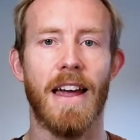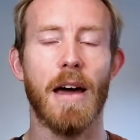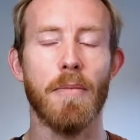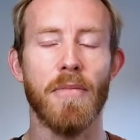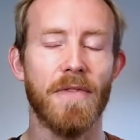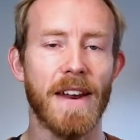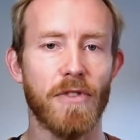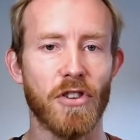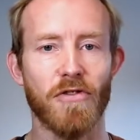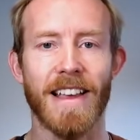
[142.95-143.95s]
a number of
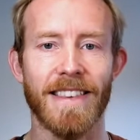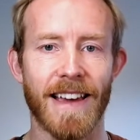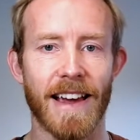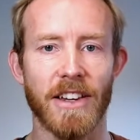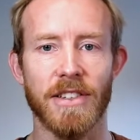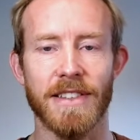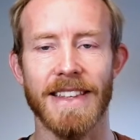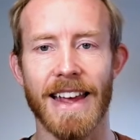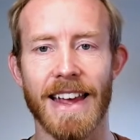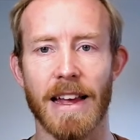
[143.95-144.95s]
different transactions
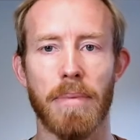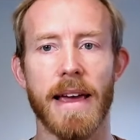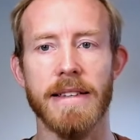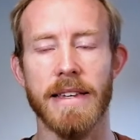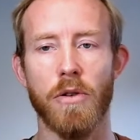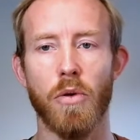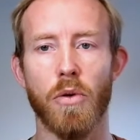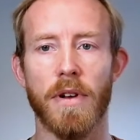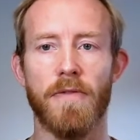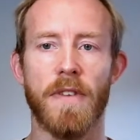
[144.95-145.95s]
taking place in
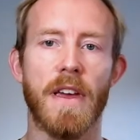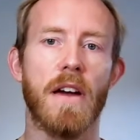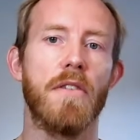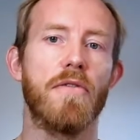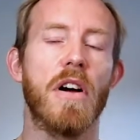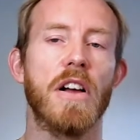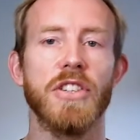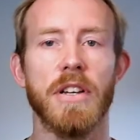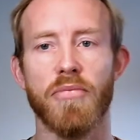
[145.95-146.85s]
order for the overarching